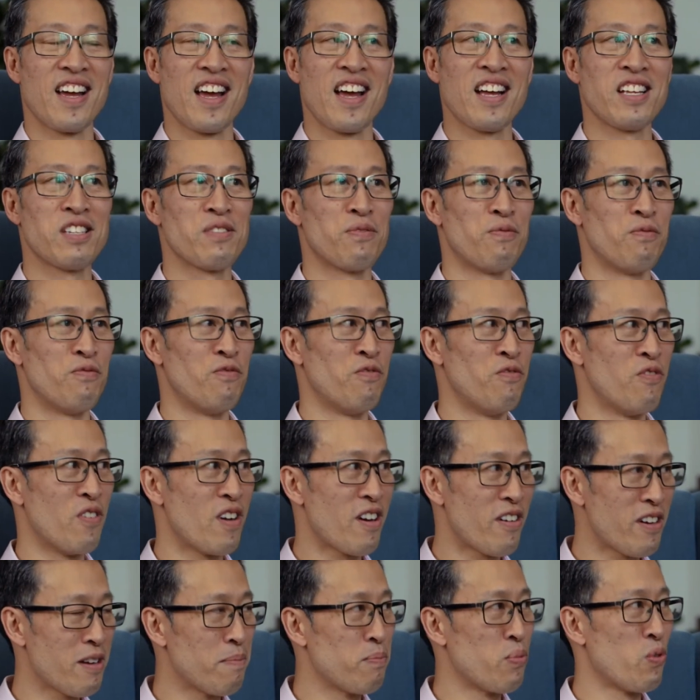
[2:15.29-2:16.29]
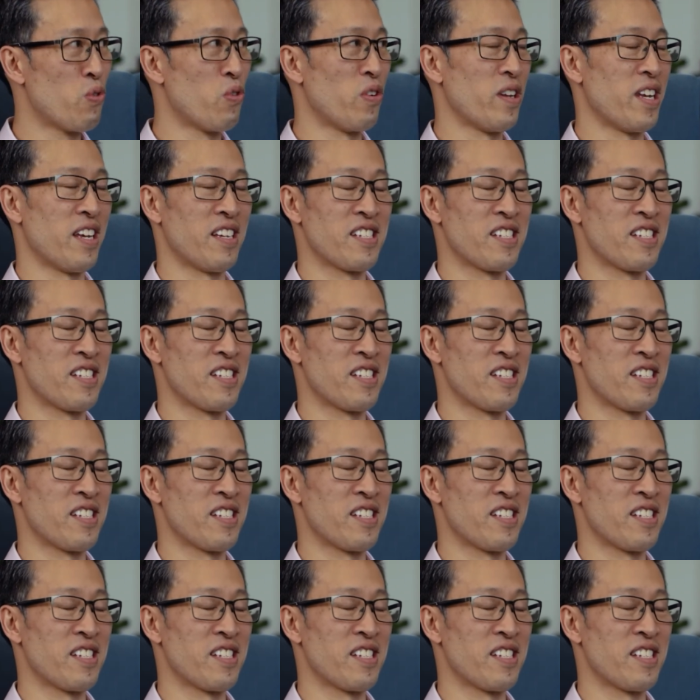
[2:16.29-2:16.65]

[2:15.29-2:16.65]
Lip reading: It's very poorly